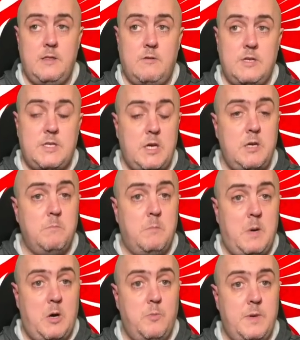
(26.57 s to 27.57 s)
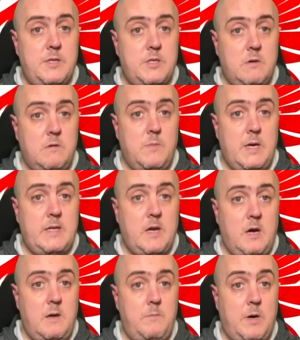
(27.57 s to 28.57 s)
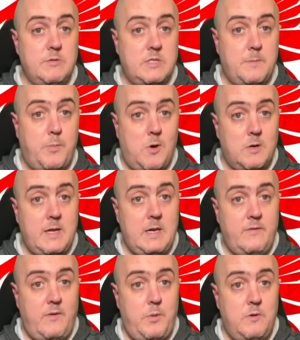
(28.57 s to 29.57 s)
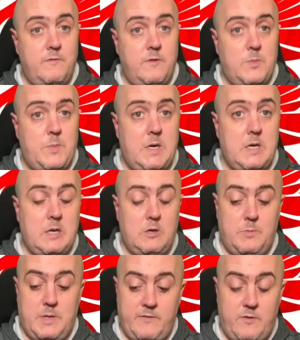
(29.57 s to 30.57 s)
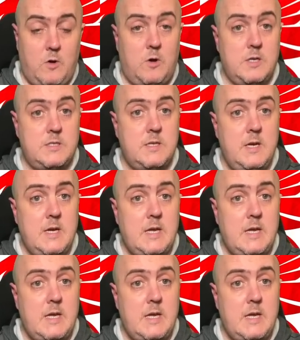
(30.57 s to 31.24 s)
There are certain moments during my time, both supporting Liverpool Football Club and, of course,